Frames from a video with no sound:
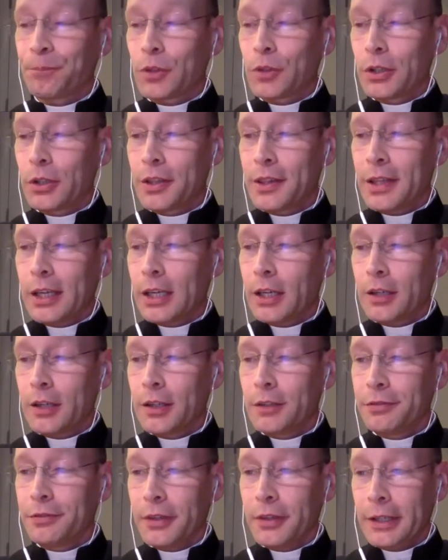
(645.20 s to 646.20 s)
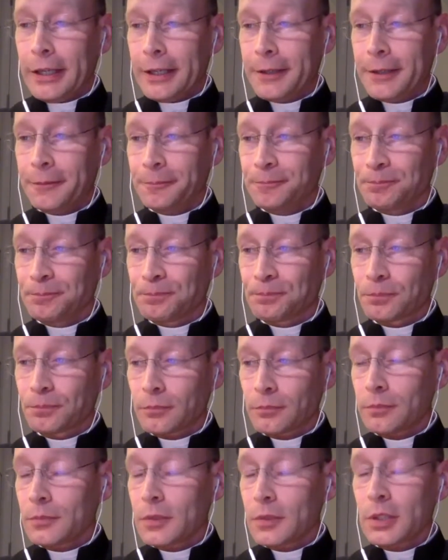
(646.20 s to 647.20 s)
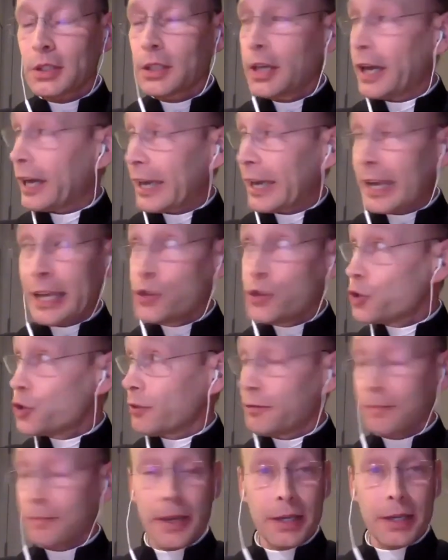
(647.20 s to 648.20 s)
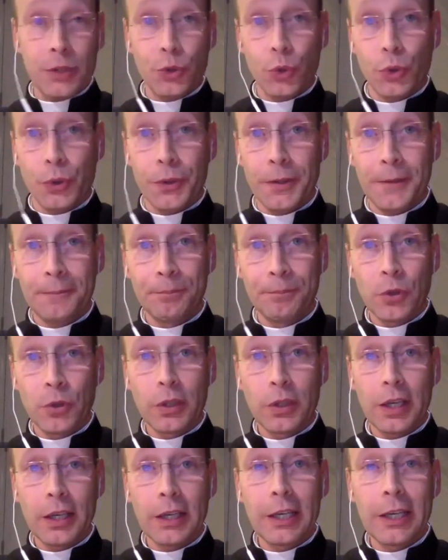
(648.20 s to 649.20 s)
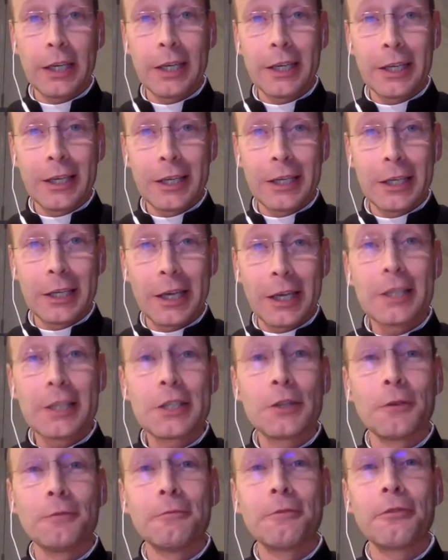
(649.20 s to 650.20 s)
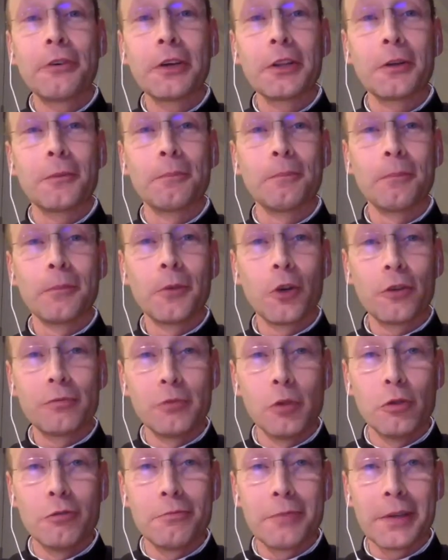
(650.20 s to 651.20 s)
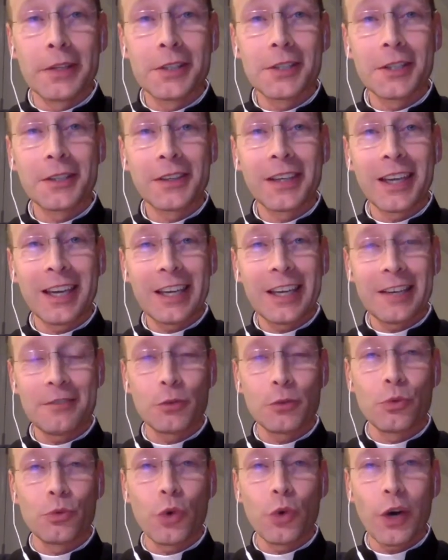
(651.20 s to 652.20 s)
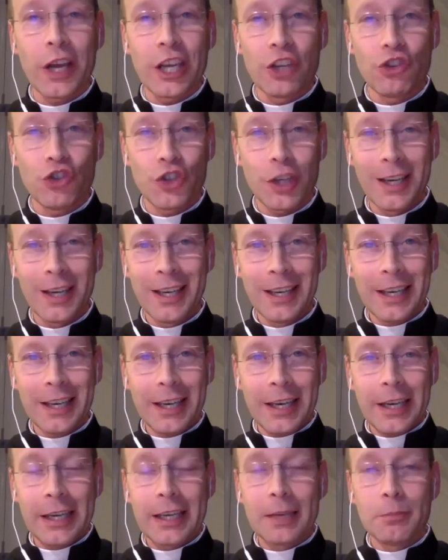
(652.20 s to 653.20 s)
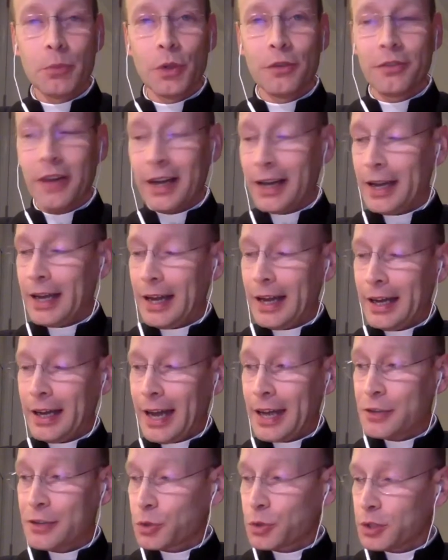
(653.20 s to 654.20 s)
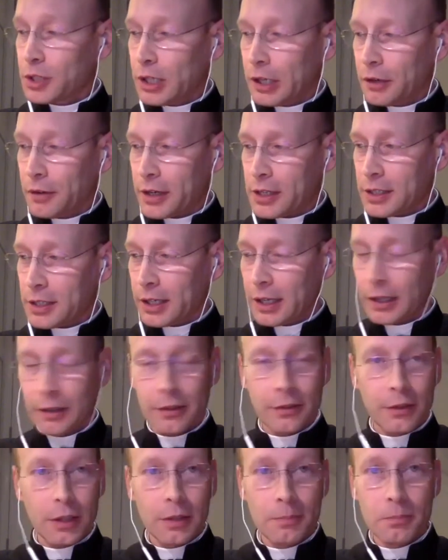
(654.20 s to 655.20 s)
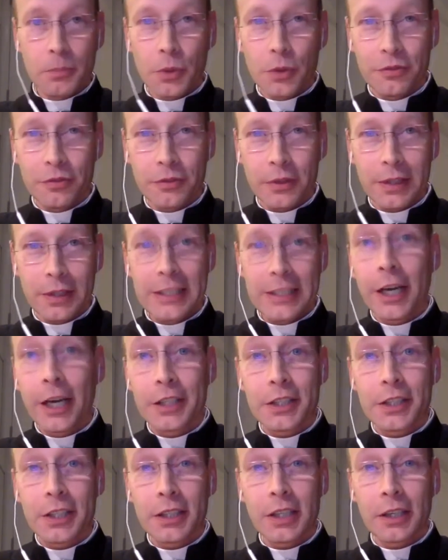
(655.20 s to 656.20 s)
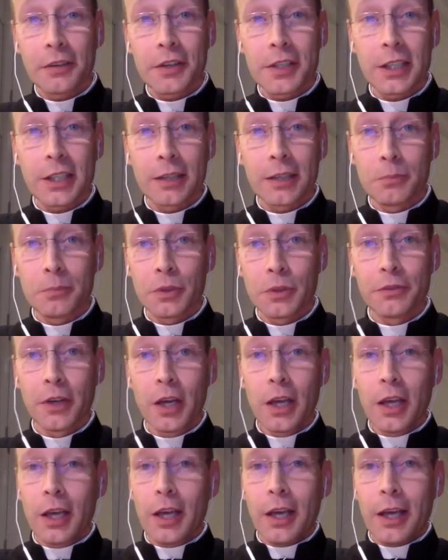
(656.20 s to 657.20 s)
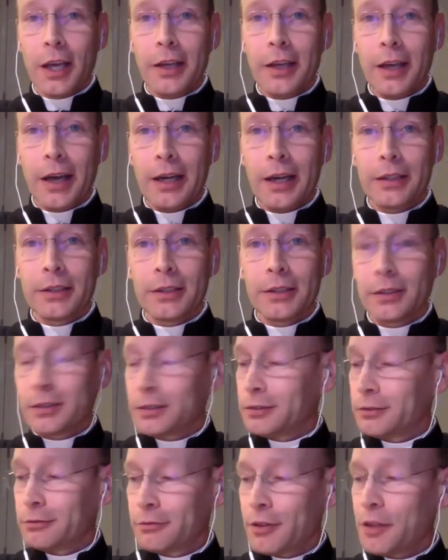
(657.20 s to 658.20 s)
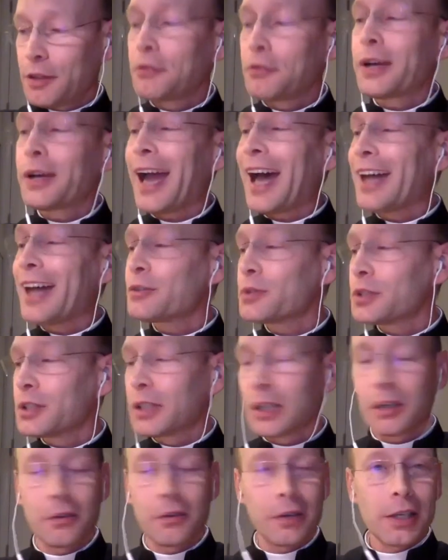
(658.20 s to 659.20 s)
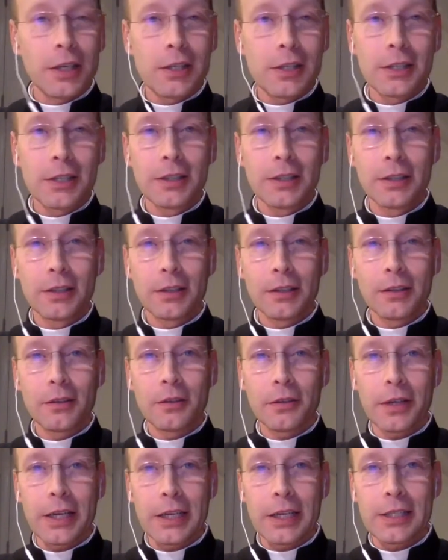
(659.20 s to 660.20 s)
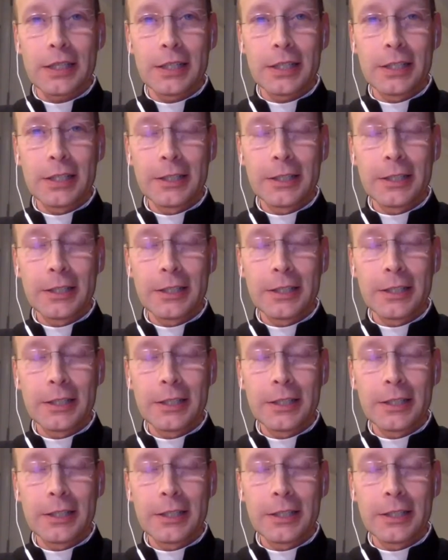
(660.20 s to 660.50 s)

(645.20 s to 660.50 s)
you can think of a hinge of my door. Okay, it has some freedom of movement. Okay, it has some range. It can move 100 degrees. It can move 90 degrees. It can move, I don't know, 300 degrees. Great.